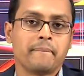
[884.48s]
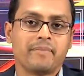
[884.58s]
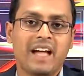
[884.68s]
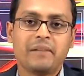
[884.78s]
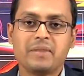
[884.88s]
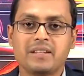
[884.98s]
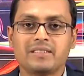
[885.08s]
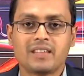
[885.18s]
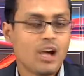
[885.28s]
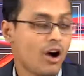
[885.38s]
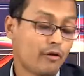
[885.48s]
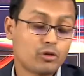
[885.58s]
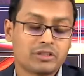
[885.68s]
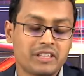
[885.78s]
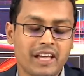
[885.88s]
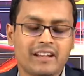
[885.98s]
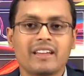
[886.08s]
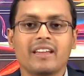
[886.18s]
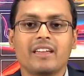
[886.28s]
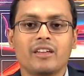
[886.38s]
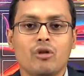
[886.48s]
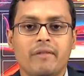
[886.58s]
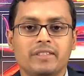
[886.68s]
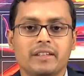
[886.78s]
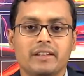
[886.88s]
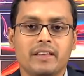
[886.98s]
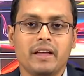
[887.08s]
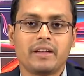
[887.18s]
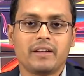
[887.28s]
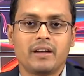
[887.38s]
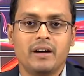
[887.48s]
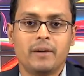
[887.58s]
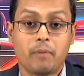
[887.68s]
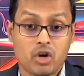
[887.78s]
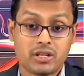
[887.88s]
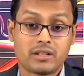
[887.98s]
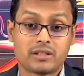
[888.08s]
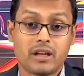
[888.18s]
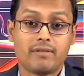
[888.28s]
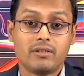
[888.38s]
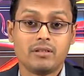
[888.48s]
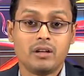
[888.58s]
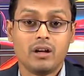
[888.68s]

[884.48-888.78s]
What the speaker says: That means, of course, you have seen they are moisture stable